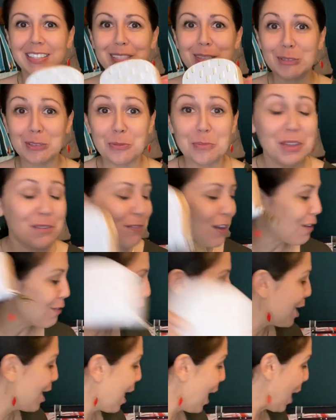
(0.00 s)
So do me a
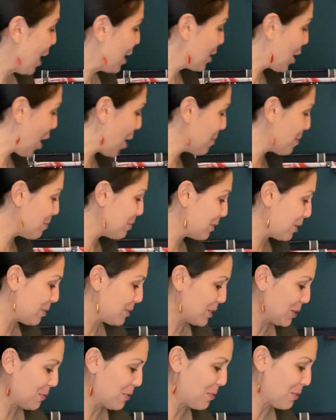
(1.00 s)
favor, comment below,
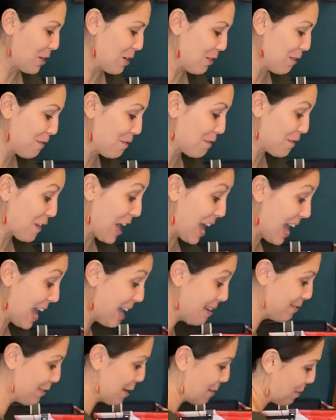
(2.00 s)
tell me what your
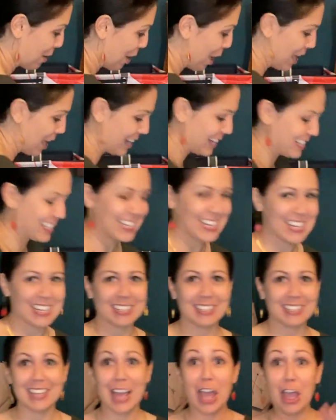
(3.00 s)
favorite product
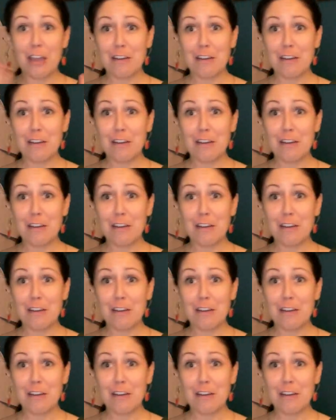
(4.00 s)
is